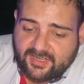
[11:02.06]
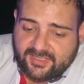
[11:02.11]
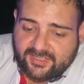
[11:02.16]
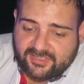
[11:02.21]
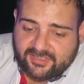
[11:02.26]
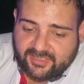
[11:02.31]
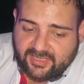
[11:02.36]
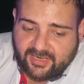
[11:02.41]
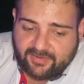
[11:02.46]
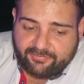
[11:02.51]

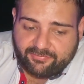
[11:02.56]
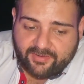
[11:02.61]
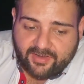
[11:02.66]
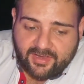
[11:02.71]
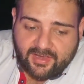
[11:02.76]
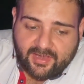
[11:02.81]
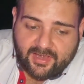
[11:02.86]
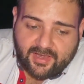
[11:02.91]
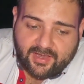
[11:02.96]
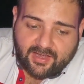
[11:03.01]
safe,
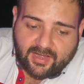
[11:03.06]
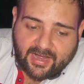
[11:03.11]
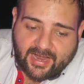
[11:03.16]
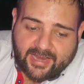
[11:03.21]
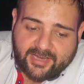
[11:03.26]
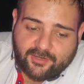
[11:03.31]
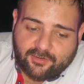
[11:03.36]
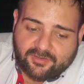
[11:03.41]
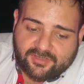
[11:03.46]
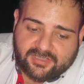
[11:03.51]

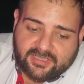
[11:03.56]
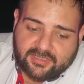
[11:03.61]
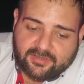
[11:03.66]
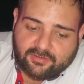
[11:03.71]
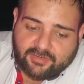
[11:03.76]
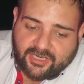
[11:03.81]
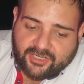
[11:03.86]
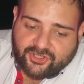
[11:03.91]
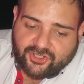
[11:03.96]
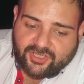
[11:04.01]
high
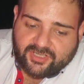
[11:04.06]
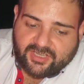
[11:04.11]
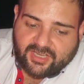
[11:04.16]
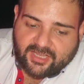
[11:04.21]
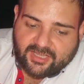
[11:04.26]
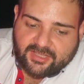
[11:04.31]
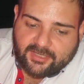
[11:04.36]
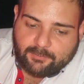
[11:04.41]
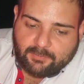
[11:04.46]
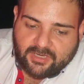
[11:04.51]
concentration
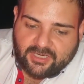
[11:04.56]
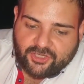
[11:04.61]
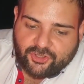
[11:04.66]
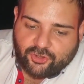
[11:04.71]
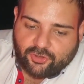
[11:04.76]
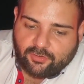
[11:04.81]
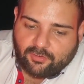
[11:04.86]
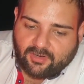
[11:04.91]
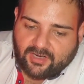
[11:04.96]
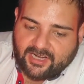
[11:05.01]
can
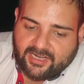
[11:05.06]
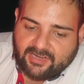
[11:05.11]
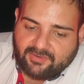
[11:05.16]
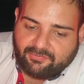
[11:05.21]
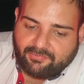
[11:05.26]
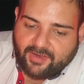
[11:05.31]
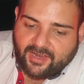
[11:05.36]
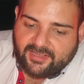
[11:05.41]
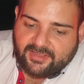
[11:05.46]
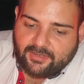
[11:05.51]
diminish chlorine
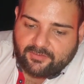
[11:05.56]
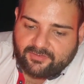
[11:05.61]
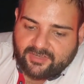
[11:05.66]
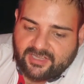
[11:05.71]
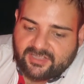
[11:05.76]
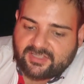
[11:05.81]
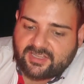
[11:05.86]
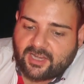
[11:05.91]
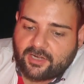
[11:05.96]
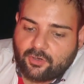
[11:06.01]

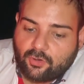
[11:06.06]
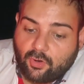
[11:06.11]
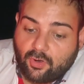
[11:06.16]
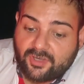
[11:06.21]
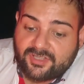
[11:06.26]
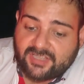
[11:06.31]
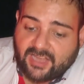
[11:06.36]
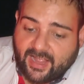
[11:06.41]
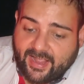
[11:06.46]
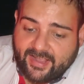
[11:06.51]
effectiveness and
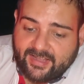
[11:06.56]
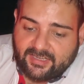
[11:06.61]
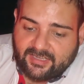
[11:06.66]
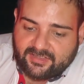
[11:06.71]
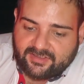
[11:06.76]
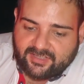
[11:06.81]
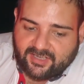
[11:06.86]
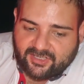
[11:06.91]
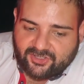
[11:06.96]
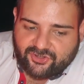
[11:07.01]
cause eye
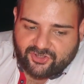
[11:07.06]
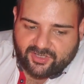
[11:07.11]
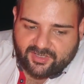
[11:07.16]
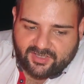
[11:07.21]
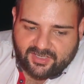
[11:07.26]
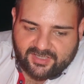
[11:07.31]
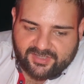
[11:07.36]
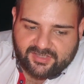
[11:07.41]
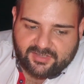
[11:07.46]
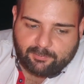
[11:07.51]
irritation.
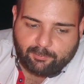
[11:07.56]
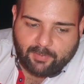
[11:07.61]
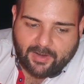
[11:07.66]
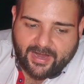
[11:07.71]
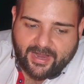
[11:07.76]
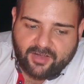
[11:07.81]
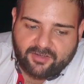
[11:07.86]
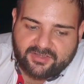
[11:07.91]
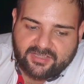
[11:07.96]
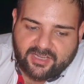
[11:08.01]
It's
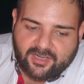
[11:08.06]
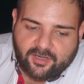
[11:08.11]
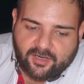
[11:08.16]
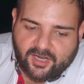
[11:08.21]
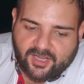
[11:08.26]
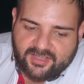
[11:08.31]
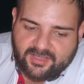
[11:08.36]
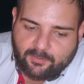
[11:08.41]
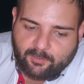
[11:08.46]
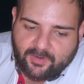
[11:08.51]

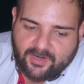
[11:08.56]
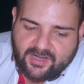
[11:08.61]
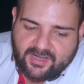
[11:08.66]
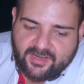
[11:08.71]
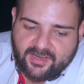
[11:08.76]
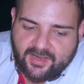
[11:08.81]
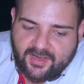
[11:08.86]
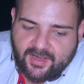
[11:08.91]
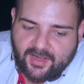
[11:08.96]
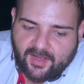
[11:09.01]

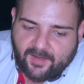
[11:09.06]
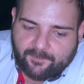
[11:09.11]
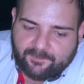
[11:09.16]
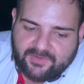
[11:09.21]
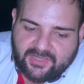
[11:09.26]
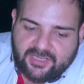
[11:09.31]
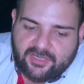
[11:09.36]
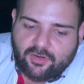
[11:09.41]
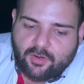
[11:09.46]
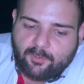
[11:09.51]
biodegradable,
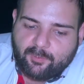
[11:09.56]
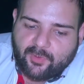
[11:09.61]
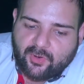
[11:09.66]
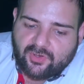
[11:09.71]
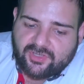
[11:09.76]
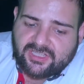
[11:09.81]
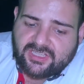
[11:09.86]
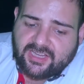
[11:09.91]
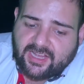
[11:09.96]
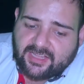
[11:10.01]

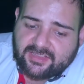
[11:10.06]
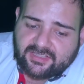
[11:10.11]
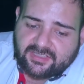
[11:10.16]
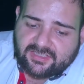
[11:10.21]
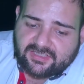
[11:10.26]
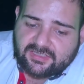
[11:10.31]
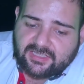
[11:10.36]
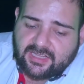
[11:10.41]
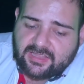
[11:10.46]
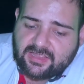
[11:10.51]
decomposing under
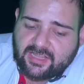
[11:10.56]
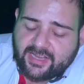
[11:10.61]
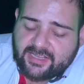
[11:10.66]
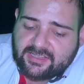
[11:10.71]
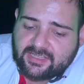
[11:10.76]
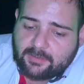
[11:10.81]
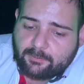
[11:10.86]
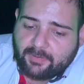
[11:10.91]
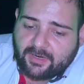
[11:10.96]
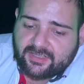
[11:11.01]

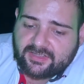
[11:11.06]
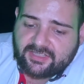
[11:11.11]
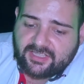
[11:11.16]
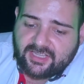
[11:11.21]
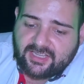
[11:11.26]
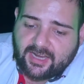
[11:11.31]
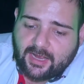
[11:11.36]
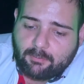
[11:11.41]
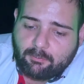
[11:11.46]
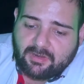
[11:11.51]
sunlight and
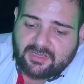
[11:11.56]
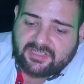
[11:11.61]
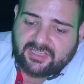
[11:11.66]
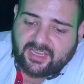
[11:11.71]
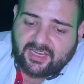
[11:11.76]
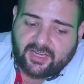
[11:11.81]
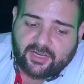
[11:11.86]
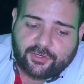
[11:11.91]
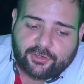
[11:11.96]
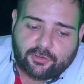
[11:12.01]
bacteria, but
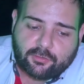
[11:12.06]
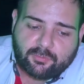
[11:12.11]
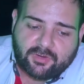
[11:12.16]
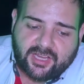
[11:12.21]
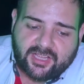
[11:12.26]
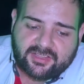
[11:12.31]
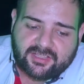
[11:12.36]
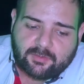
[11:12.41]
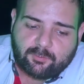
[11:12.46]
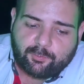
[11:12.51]
can
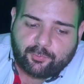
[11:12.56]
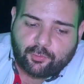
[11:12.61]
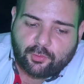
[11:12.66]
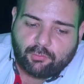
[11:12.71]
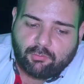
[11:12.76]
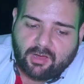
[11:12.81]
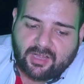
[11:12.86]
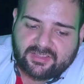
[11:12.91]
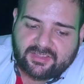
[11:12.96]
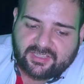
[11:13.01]
accumulate in
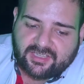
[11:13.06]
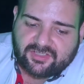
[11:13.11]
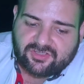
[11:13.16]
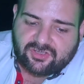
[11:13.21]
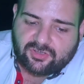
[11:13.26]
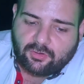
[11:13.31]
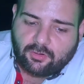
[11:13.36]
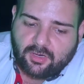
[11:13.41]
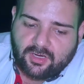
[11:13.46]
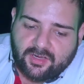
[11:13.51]
pool water and
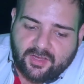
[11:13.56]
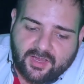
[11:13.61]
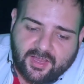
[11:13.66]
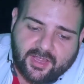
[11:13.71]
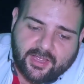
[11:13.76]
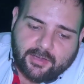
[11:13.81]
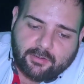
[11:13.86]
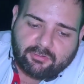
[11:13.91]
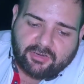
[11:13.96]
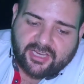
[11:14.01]
soil,
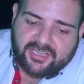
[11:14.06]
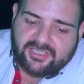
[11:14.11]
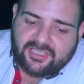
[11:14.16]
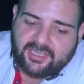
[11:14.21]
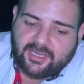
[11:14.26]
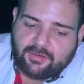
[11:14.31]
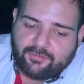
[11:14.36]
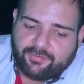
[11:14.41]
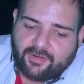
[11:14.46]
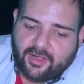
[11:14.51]

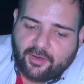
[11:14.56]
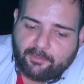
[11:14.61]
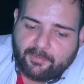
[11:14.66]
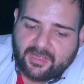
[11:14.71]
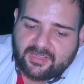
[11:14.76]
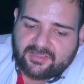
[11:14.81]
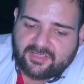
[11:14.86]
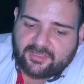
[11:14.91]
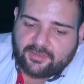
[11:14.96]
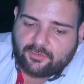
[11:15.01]
raising
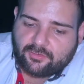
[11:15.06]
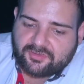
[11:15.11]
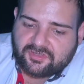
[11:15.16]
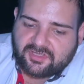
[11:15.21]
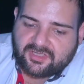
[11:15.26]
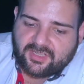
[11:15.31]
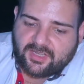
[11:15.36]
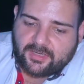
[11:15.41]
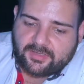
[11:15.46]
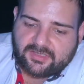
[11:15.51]
environmental
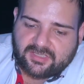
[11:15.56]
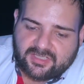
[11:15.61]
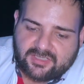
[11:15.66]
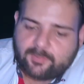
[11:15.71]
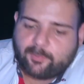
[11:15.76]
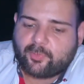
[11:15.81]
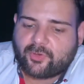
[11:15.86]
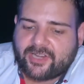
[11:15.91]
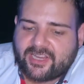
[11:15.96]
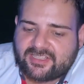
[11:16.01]
concerns.
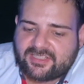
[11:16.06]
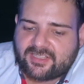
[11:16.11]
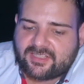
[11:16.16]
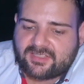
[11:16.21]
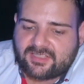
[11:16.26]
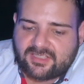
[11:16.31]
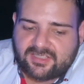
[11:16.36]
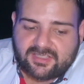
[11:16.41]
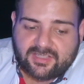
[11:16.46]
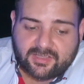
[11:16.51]
Its
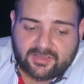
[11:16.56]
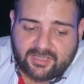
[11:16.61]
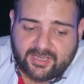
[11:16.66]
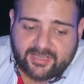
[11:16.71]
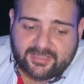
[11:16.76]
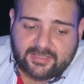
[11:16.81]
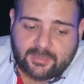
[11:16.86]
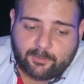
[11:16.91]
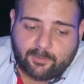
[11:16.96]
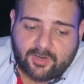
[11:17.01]
presence is
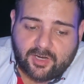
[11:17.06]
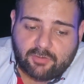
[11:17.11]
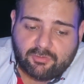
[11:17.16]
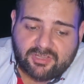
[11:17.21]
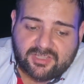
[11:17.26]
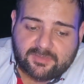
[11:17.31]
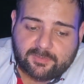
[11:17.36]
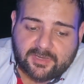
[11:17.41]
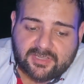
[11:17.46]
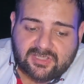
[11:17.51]
detectable
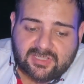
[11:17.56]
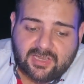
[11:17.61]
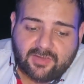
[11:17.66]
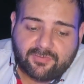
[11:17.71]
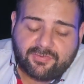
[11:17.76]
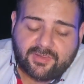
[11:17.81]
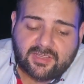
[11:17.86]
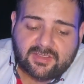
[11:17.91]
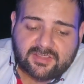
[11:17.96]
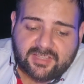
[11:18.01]
with
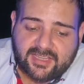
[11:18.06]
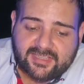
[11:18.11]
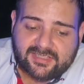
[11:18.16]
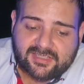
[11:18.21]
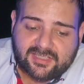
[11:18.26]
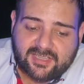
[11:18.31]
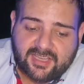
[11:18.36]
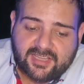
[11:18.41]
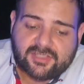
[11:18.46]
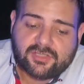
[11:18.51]
specific
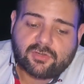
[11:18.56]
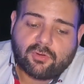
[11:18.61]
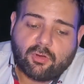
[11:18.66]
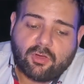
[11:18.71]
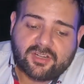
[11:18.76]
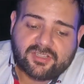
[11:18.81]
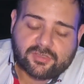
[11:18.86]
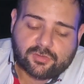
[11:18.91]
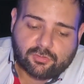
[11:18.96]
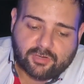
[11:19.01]
test kits
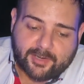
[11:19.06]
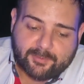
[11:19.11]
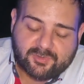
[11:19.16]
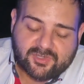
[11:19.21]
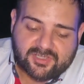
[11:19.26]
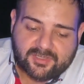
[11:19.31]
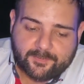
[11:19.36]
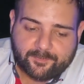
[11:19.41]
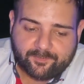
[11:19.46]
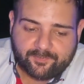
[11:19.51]
or strips.